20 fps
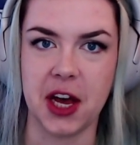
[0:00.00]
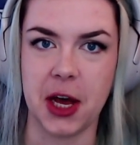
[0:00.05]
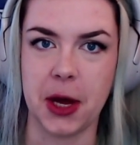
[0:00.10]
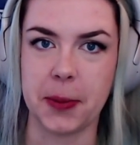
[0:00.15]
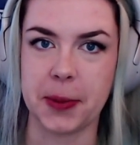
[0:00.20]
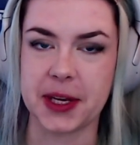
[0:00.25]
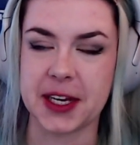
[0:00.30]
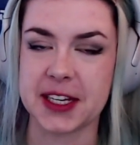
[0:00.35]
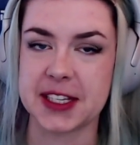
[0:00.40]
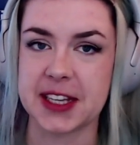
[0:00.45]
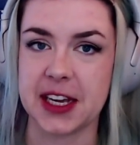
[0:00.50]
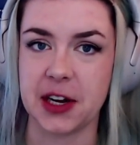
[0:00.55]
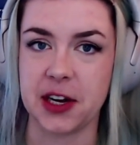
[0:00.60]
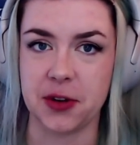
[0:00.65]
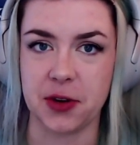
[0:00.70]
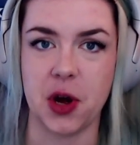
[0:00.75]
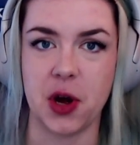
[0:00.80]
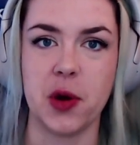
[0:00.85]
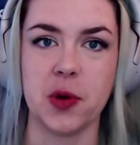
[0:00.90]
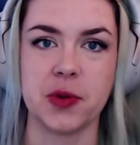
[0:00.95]
Because I
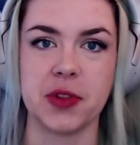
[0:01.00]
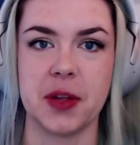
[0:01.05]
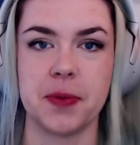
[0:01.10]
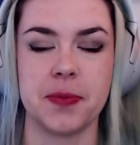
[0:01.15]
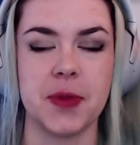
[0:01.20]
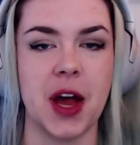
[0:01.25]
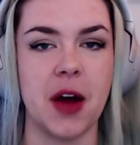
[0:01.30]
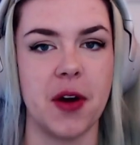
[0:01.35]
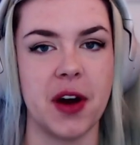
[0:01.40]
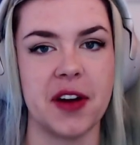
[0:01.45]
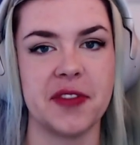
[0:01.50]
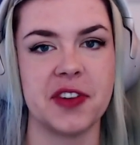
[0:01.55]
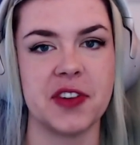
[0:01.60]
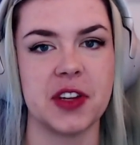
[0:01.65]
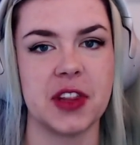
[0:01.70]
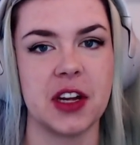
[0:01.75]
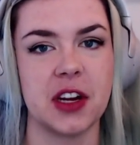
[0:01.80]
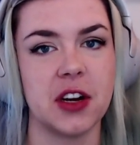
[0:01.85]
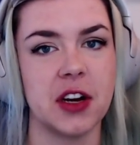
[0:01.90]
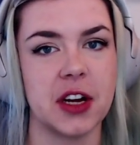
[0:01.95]
don't own them. However,
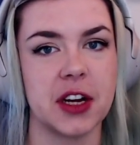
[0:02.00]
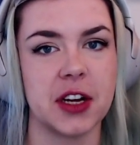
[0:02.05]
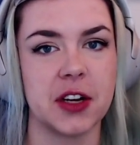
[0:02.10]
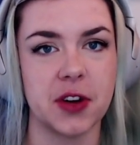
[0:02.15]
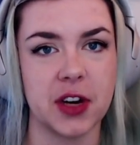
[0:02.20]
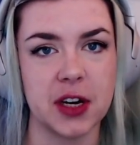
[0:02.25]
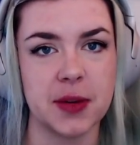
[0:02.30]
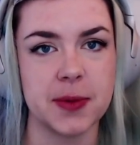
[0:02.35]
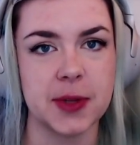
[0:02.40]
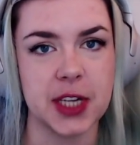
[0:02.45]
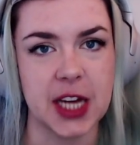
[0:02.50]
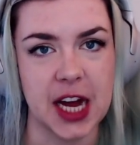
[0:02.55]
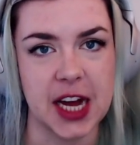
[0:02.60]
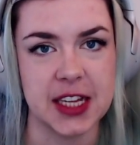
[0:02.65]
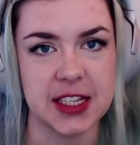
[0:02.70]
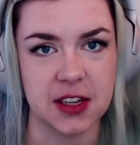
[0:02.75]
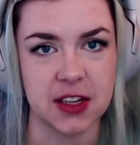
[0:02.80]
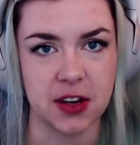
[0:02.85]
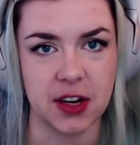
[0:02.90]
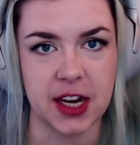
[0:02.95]
there are incredible
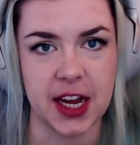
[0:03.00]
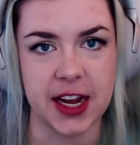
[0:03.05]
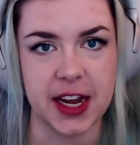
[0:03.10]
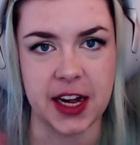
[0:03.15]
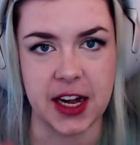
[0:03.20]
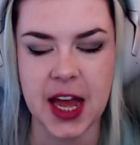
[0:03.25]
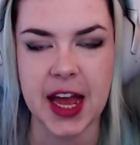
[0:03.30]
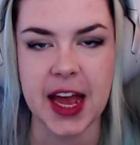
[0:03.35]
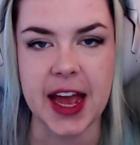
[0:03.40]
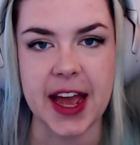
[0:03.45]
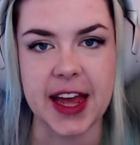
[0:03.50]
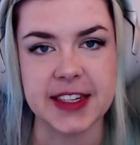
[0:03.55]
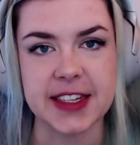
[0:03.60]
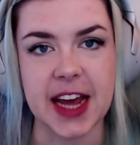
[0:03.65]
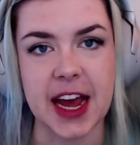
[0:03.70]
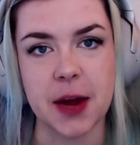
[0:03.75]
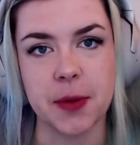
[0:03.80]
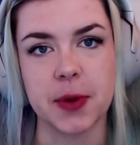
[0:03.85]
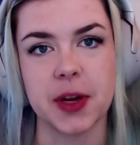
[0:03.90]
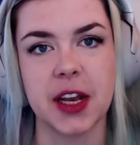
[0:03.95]
guides online, and
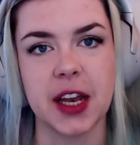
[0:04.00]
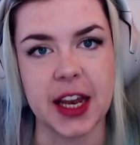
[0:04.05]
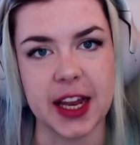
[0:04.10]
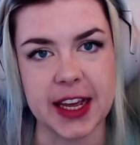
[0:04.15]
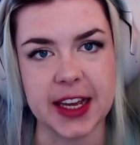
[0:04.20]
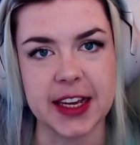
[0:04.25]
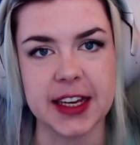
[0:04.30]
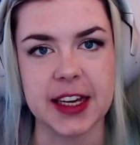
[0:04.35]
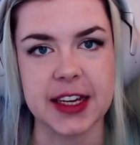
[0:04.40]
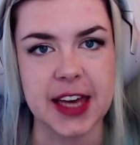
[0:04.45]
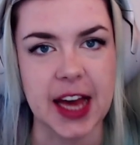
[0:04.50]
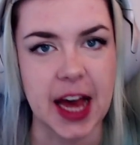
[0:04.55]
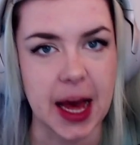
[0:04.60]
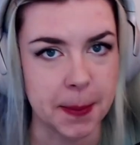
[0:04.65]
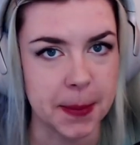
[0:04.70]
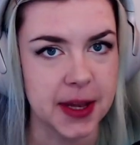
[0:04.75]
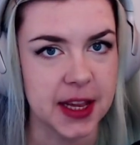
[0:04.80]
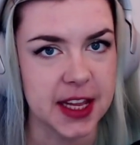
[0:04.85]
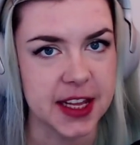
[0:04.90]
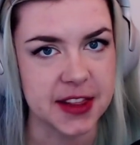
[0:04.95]
I will link a
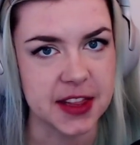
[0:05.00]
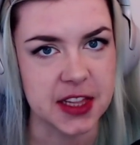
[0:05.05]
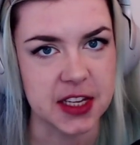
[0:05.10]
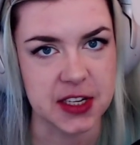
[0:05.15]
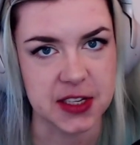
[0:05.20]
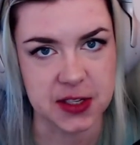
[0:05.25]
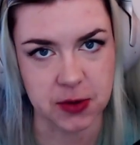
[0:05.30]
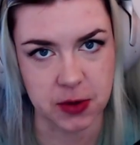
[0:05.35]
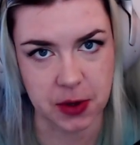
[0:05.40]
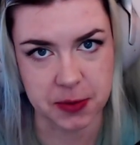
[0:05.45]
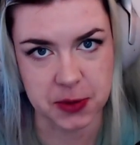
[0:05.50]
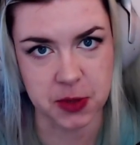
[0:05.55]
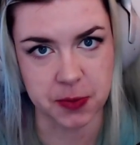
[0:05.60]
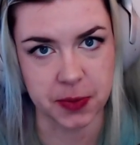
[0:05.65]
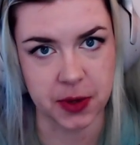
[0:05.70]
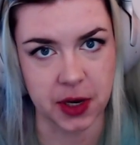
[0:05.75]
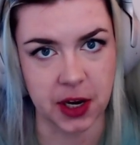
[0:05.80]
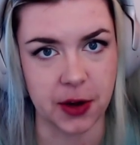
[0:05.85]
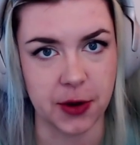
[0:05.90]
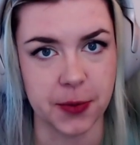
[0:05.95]
couple in the description
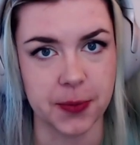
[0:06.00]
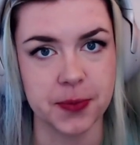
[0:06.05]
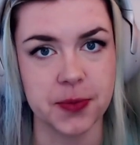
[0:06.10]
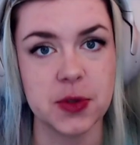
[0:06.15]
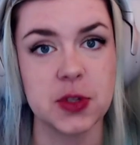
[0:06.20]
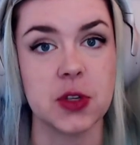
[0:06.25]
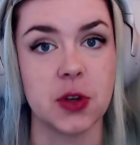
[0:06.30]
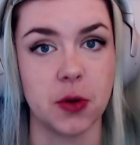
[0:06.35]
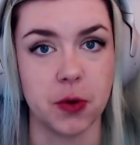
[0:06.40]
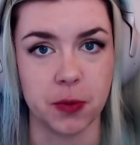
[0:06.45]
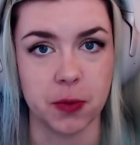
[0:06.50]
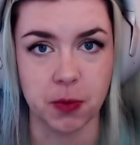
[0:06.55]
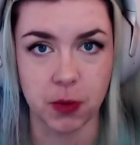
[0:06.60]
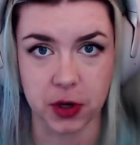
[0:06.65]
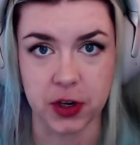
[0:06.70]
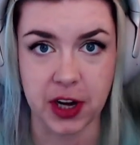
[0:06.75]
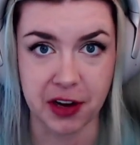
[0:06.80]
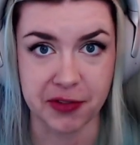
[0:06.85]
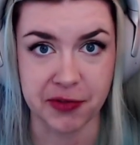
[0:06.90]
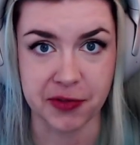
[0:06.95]
below, so
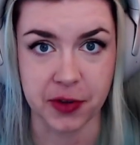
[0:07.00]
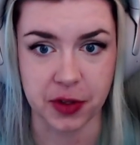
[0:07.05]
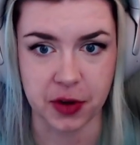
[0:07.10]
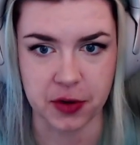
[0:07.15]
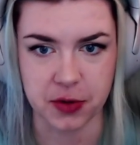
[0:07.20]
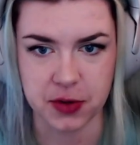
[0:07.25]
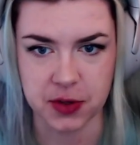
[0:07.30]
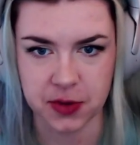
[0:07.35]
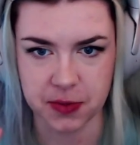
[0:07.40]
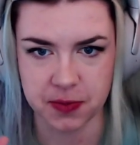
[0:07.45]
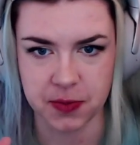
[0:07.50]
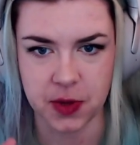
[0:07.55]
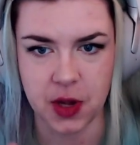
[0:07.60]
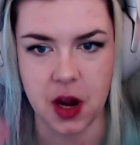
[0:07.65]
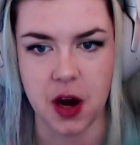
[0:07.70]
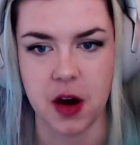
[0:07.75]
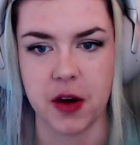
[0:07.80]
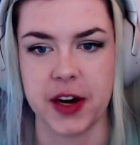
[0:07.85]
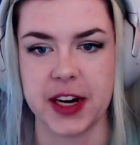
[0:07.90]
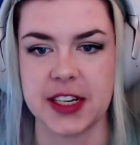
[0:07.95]
look out for those.
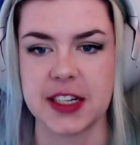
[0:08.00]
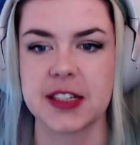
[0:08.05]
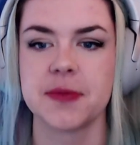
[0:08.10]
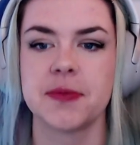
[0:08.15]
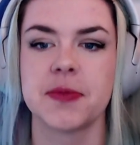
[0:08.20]
All right.